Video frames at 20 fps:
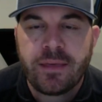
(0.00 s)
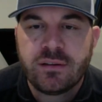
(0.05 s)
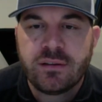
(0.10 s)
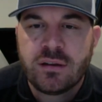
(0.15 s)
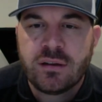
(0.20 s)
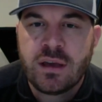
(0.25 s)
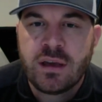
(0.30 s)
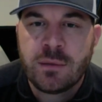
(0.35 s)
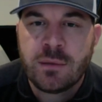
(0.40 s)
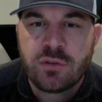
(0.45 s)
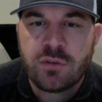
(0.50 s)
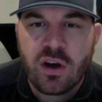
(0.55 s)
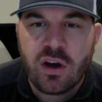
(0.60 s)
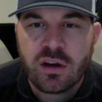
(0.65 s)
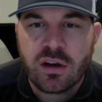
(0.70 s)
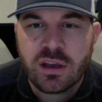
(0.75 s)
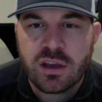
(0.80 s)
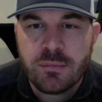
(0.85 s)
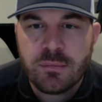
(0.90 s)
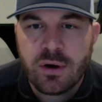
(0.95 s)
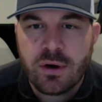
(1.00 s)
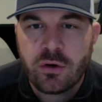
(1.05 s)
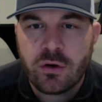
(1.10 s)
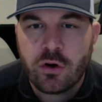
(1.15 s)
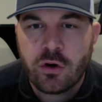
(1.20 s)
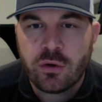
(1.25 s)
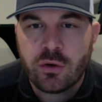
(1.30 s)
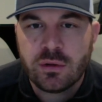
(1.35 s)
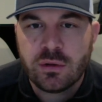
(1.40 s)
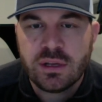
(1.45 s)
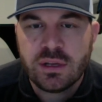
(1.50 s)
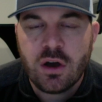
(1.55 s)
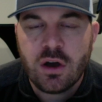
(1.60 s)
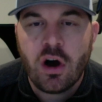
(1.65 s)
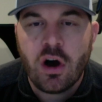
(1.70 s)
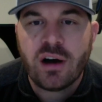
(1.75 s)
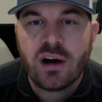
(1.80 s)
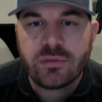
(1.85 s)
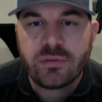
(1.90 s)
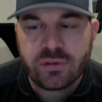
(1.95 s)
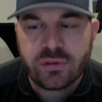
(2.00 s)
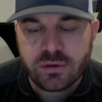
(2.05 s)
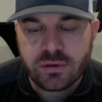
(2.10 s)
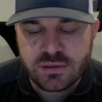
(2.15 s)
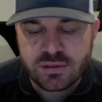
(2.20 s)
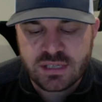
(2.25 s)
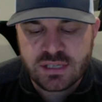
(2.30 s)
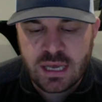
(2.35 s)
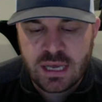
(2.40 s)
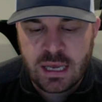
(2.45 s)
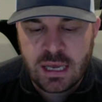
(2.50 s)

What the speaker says: Today I'm talking about early offers